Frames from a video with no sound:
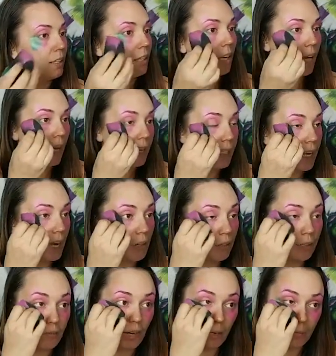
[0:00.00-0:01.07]
And now if
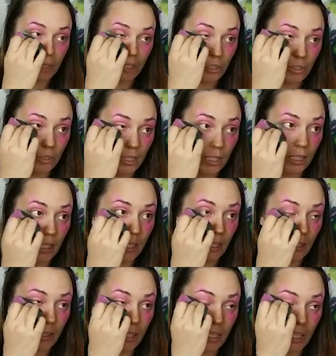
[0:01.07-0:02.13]
I was using
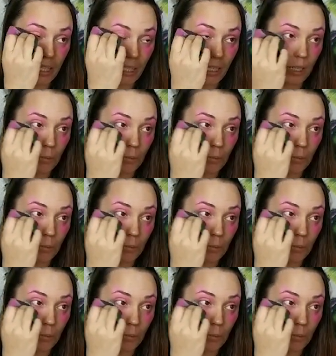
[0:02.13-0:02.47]
the